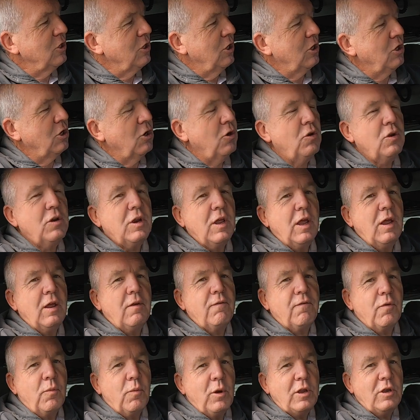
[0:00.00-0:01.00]
that you
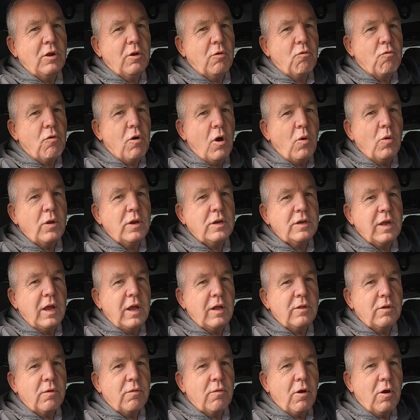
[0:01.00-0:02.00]
need for when you're rolling
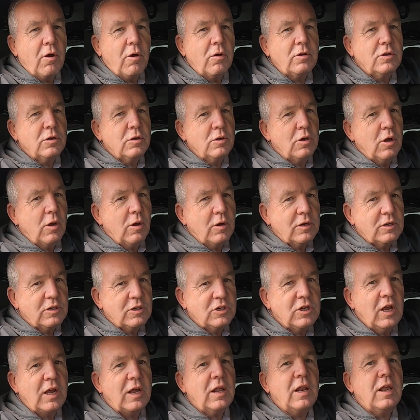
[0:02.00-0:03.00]
down the road to know
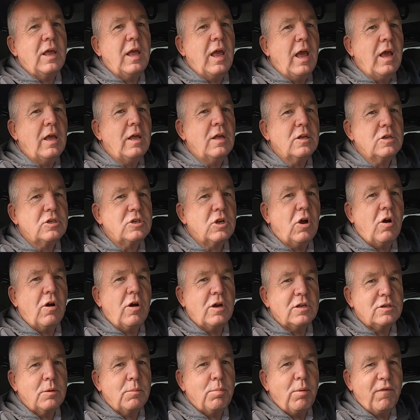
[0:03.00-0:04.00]
exactly how your
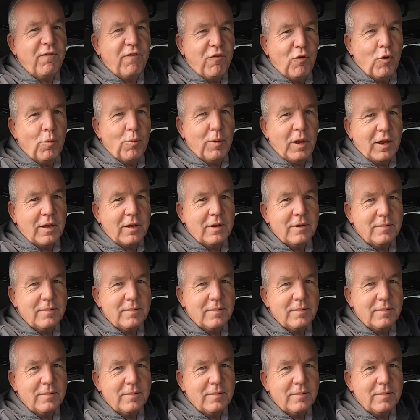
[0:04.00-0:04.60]
tyres are performing.